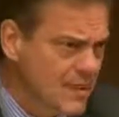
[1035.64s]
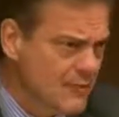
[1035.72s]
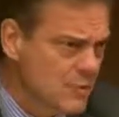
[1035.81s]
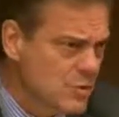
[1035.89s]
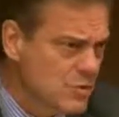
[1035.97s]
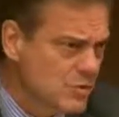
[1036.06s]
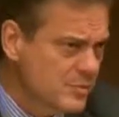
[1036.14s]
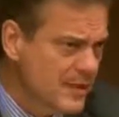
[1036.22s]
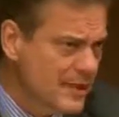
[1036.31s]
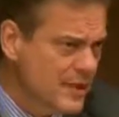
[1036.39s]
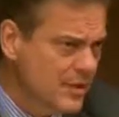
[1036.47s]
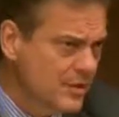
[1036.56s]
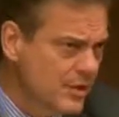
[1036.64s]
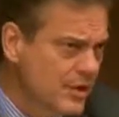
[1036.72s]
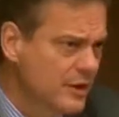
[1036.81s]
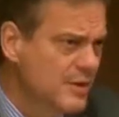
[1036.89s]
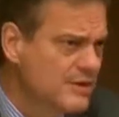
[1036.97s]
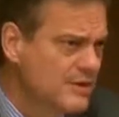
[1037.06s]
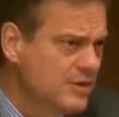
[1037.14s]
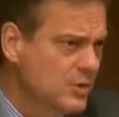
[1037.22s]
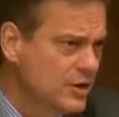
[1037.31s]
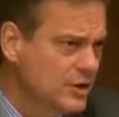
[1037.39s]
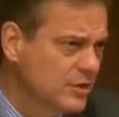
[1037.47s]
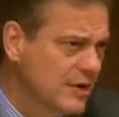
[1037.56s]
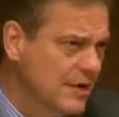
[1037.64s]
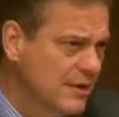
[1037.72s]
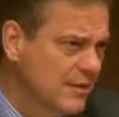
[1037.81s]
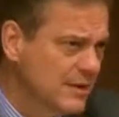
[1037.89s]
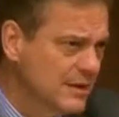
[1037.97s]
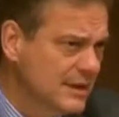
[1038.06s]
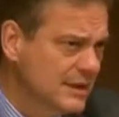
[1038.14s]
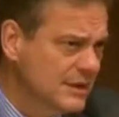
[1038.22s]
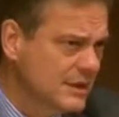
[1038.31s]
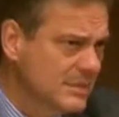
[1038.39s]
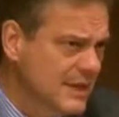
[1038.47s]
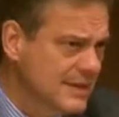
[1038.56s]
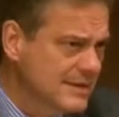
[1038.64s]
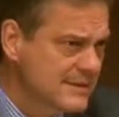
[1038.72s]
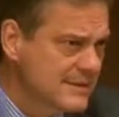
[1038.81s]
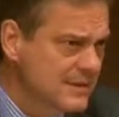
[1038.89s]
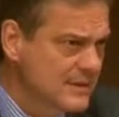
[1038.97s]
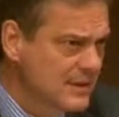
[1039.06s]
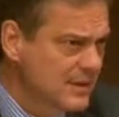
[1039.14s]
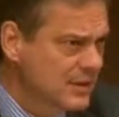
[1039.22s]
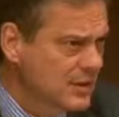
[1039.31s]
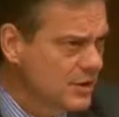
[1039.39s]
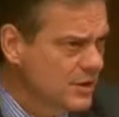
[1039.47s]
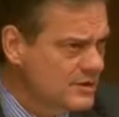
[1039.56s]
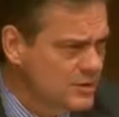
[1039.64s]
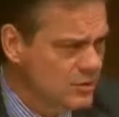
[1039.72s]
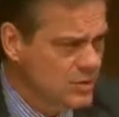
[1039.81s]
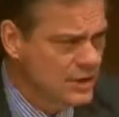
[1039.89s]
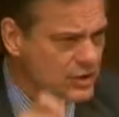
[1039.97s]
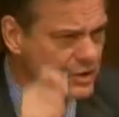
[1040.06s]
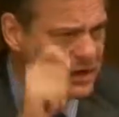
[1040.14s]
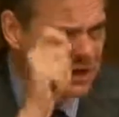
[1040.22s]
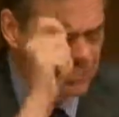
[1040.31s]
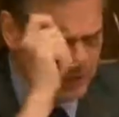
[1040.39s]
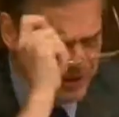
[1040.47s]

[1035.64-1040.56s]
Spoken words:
focus mainly on the current situation rather than on the past. The current situation, how to